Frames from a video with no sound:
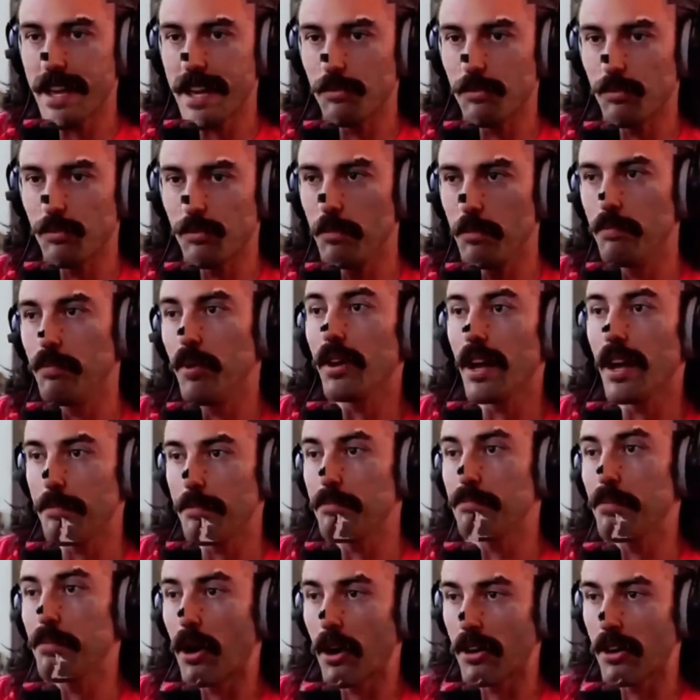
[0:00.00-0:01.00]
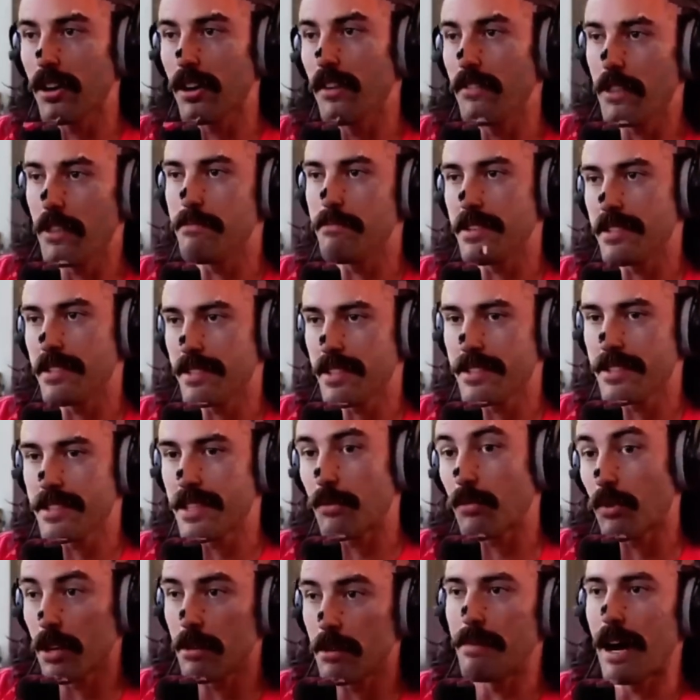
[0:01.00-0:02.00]
we'll put up part of the business that
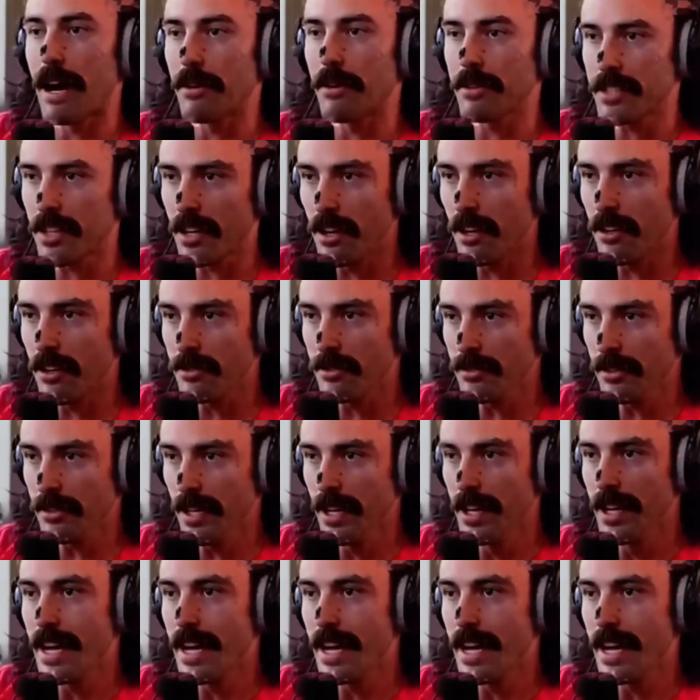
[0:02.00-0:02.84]
we're about to own